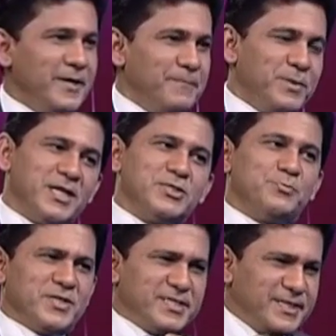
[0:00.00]
Yes. But as a
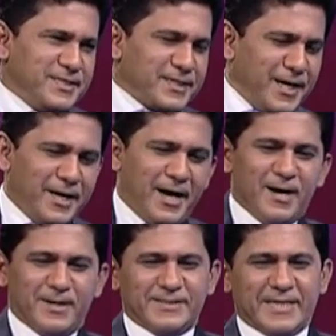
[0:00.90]
president, I yeah.
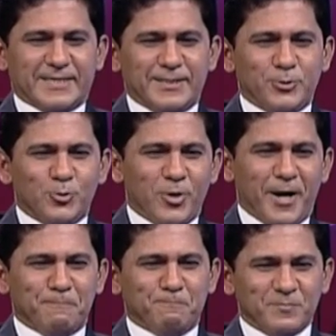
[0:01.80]
heard that you
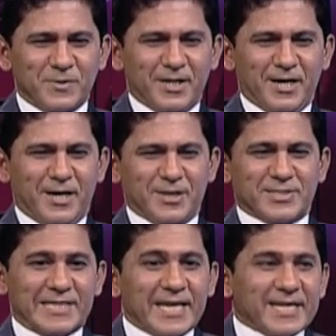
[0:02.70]
have uh,
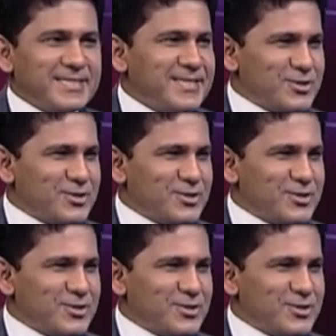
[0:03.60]
selected a